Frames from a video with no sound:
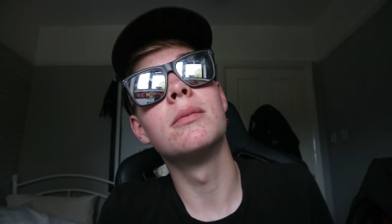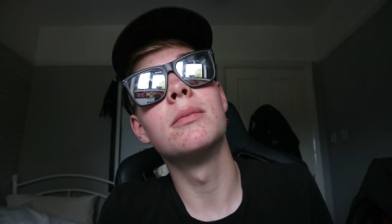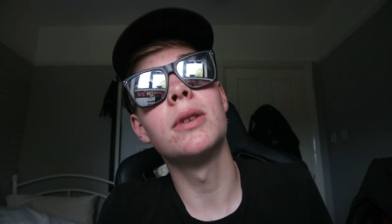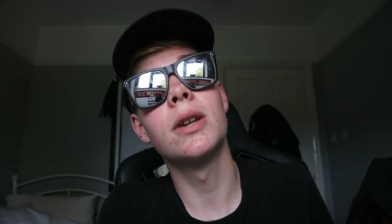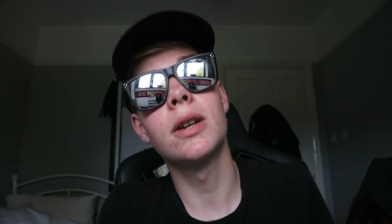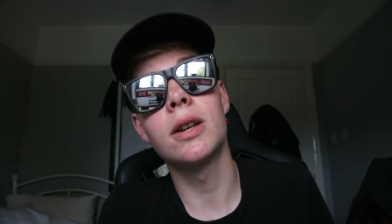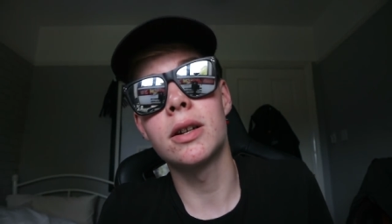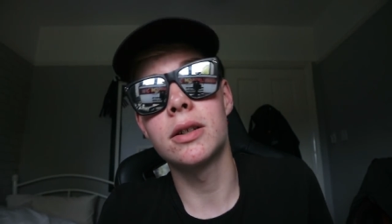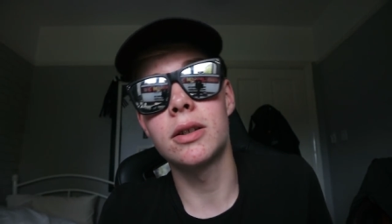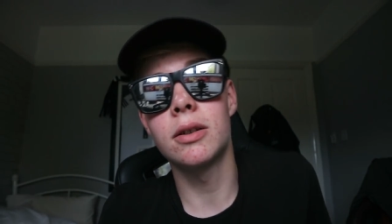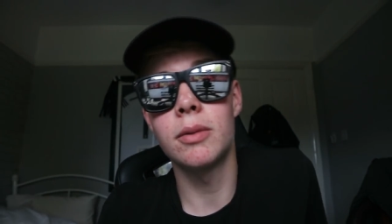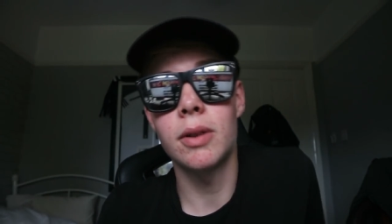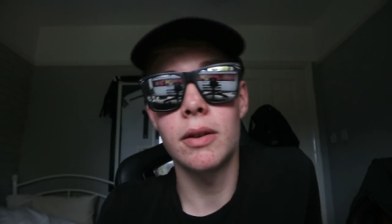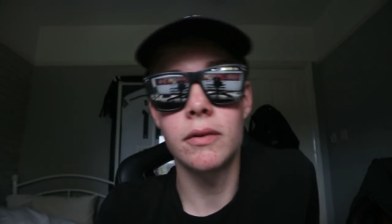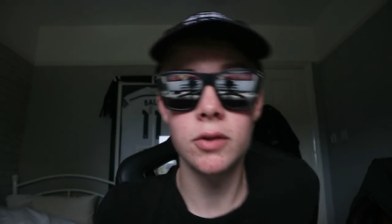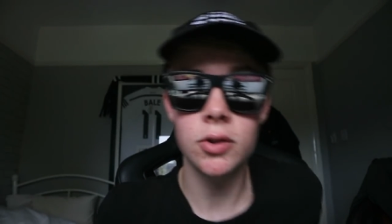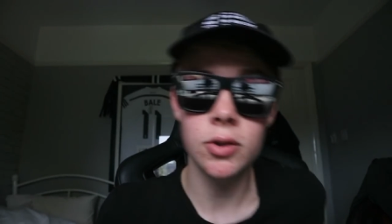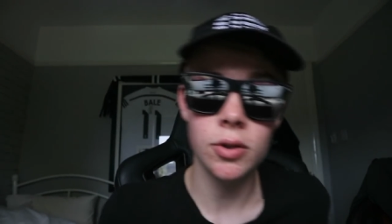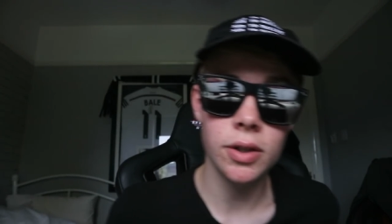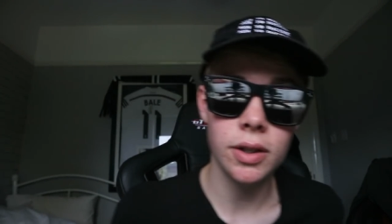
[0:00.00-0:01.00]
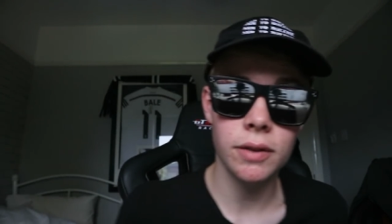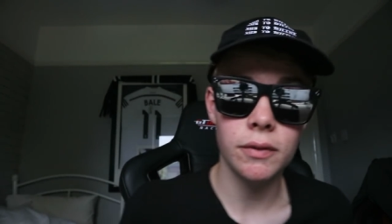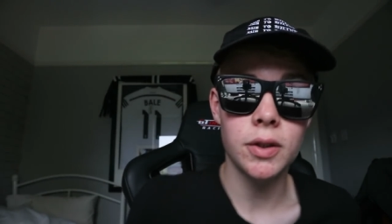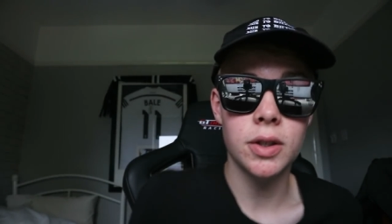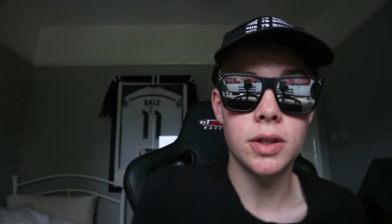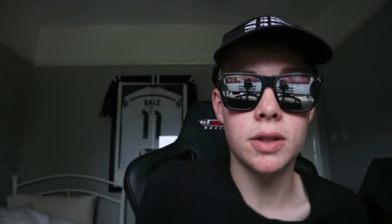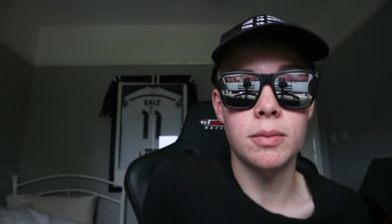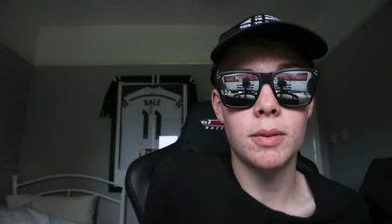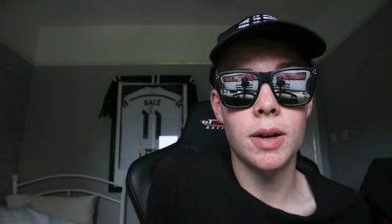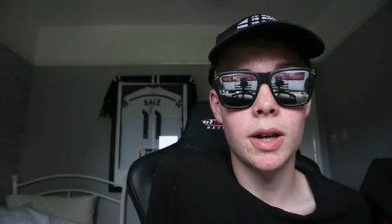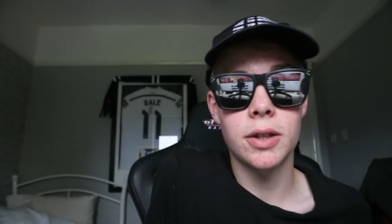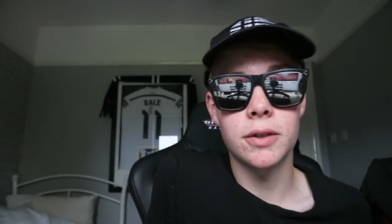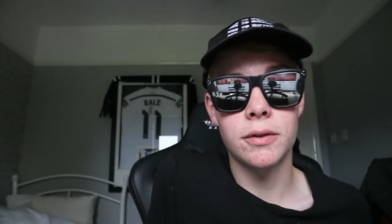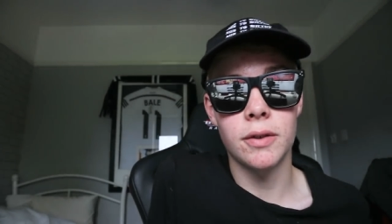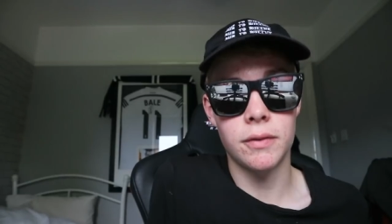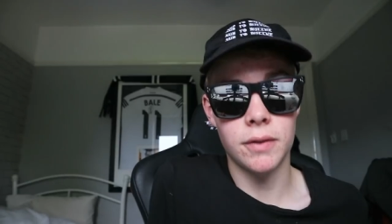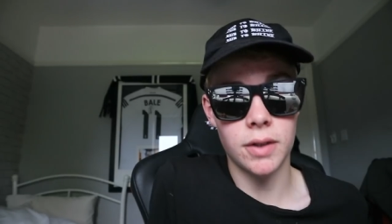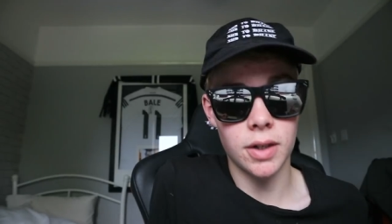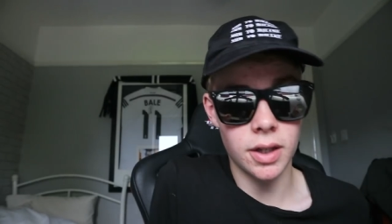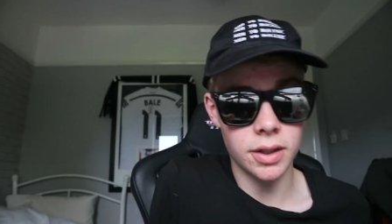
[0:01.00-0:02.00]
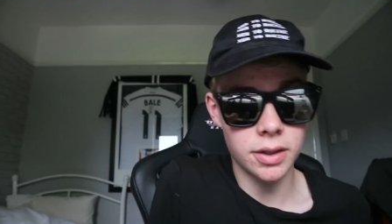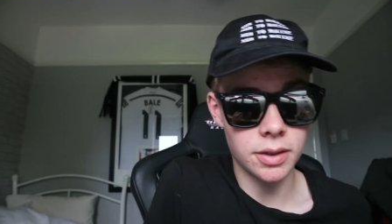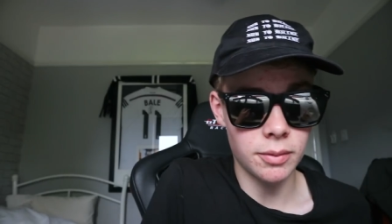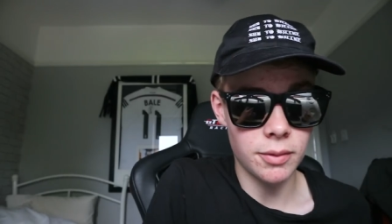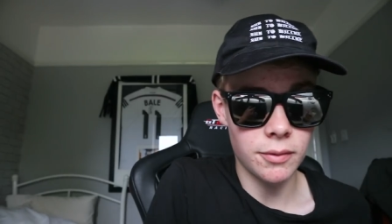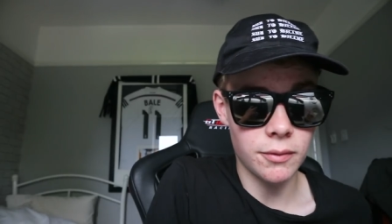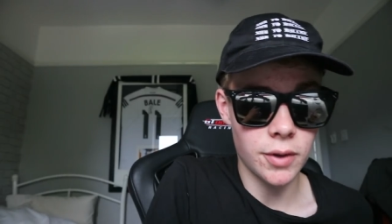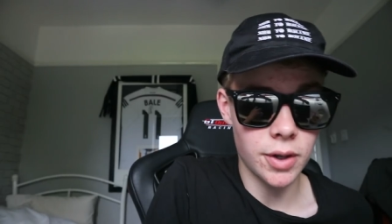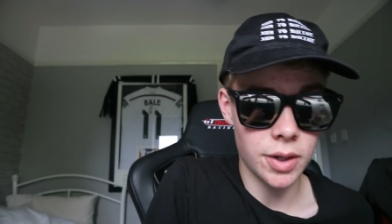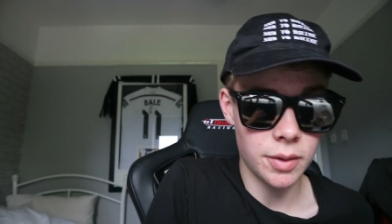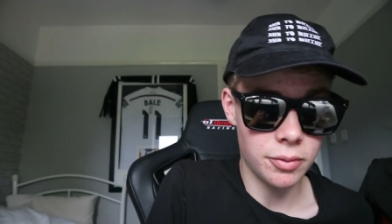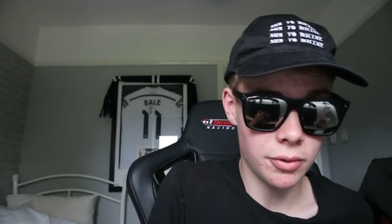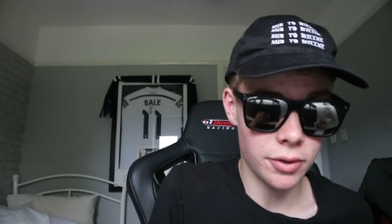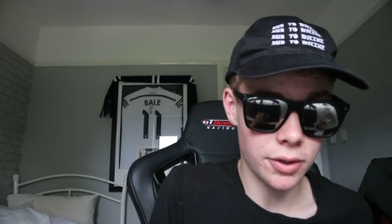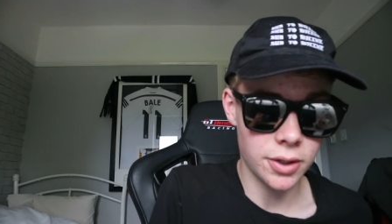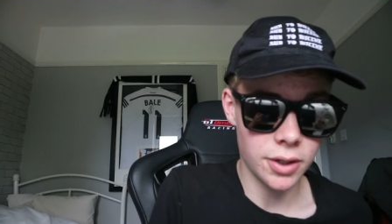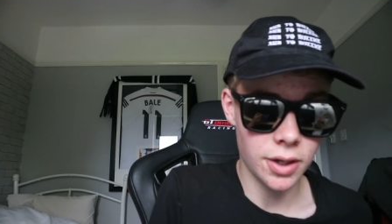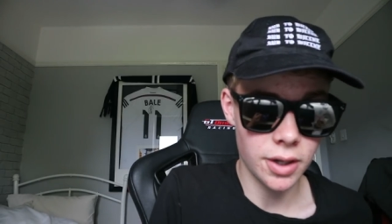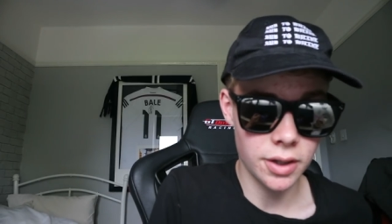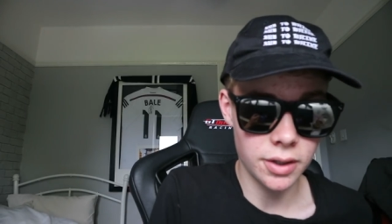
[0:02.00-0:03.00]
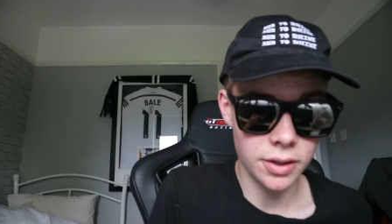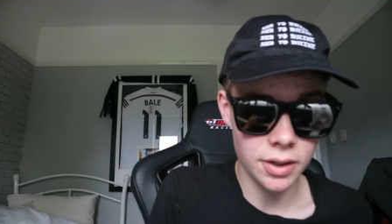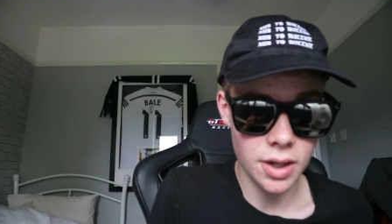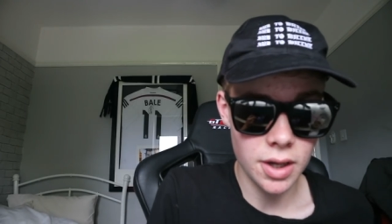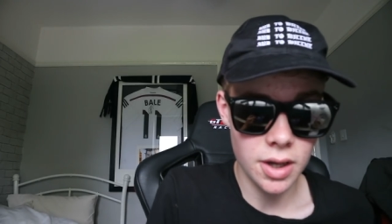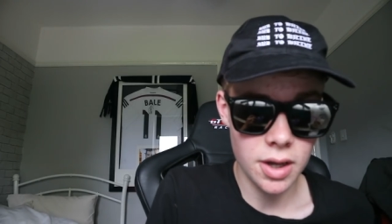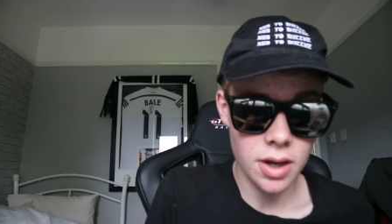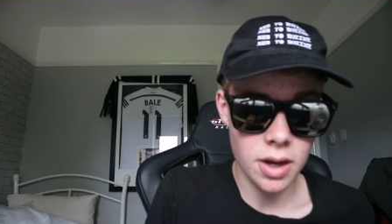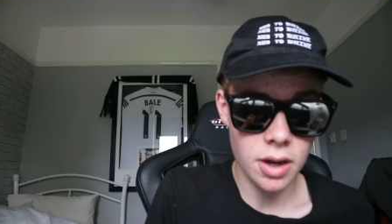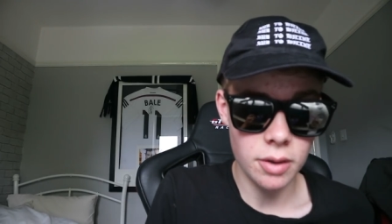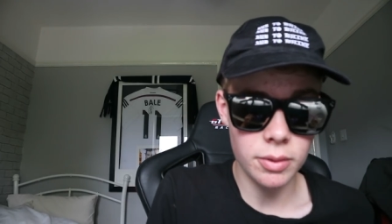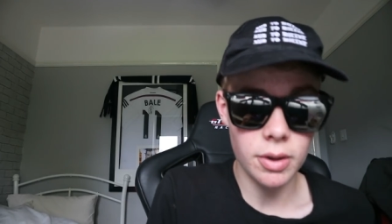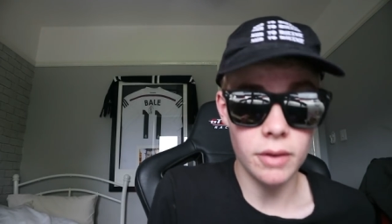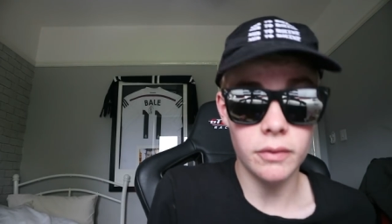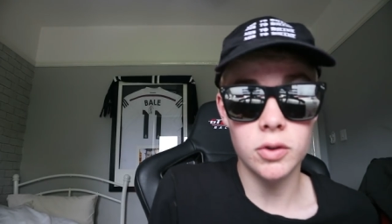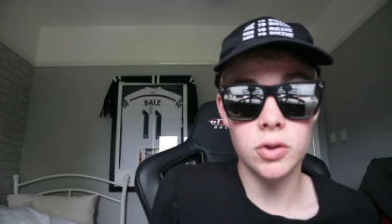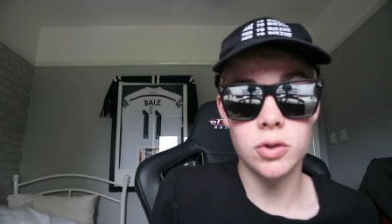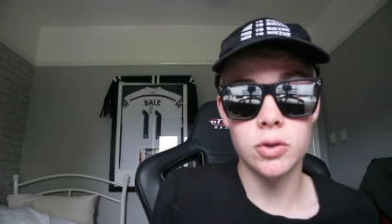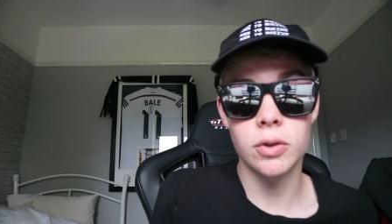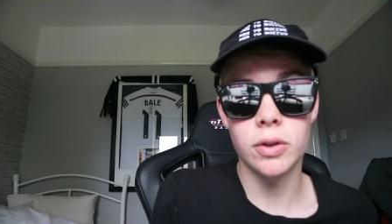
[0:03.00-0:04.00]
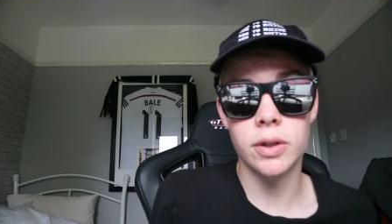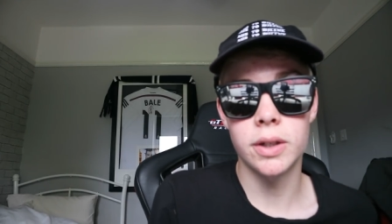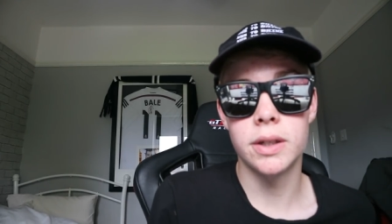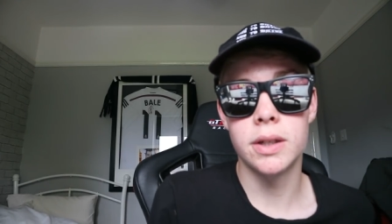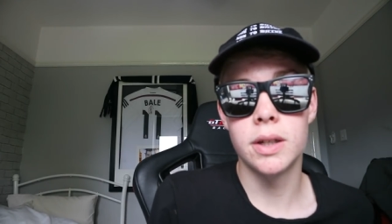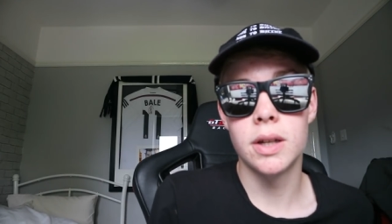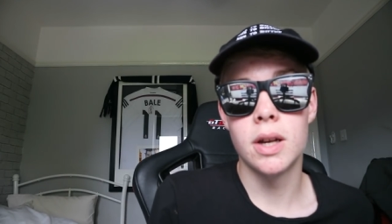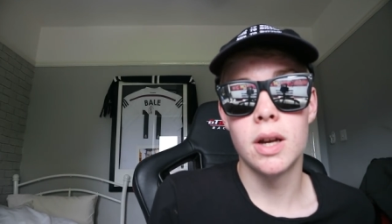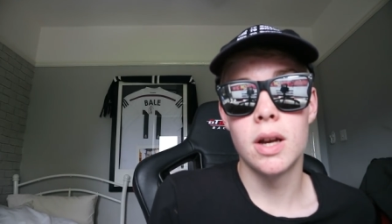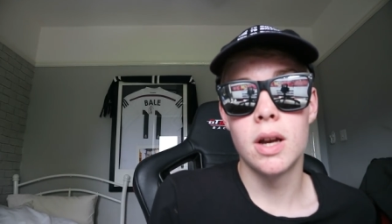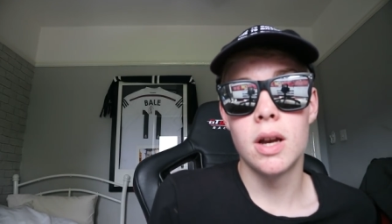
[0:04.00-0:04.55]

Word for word: but yeah, guys, hope you have enjoyed. If we can smash 50 likes, that'd be really appreciated. Hope you have enjoyed.